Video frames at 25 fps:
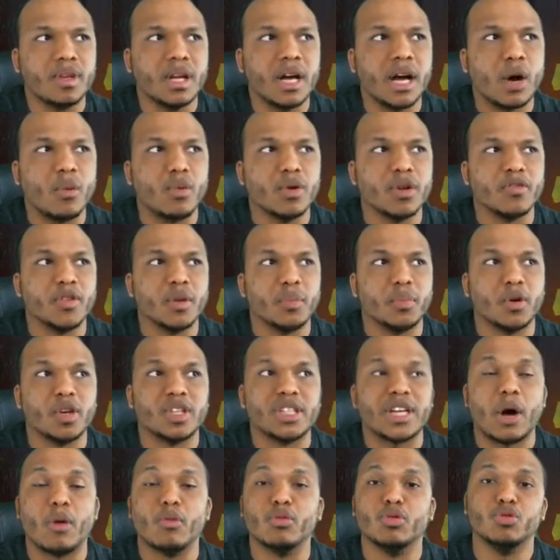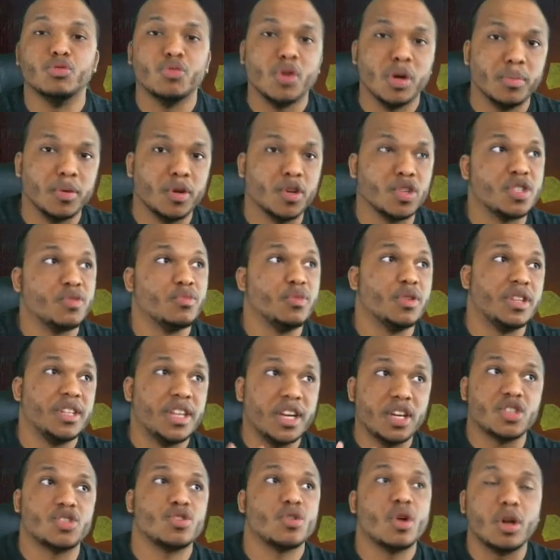one of the perks I would run, because with
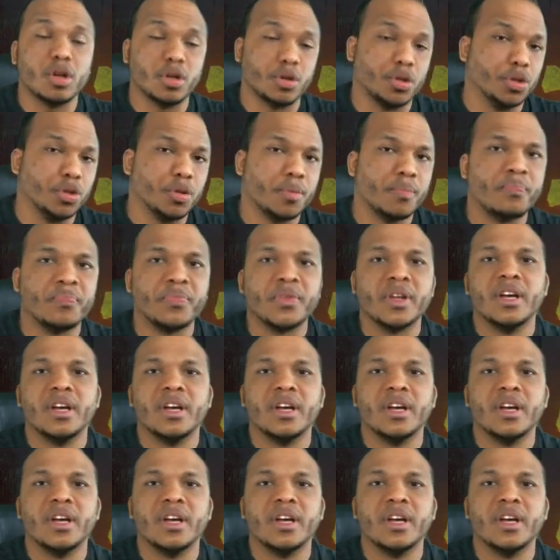Dear Stalker